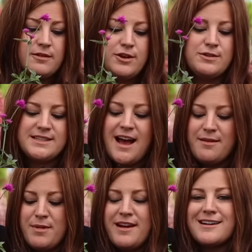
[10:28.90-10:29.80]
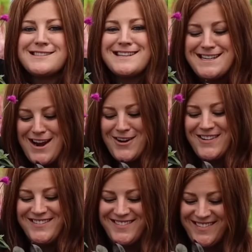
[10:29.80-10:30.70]
Use that in my next
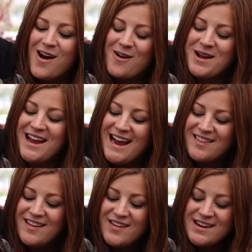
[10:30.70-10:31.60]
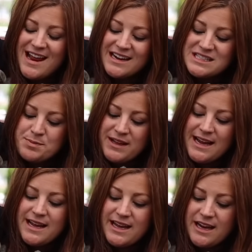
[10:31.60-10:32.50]
container. Okay, and then the next
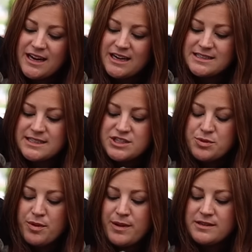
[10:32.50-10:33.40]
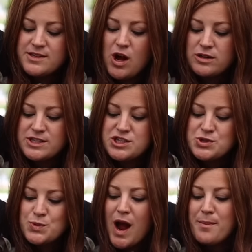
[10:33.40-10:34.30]
plant here is a Superbell's called
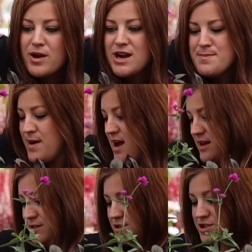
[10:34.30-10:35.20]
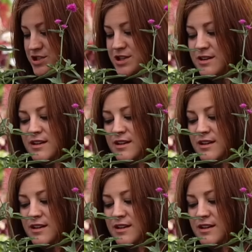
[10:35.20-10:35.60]
Strawberry Punch.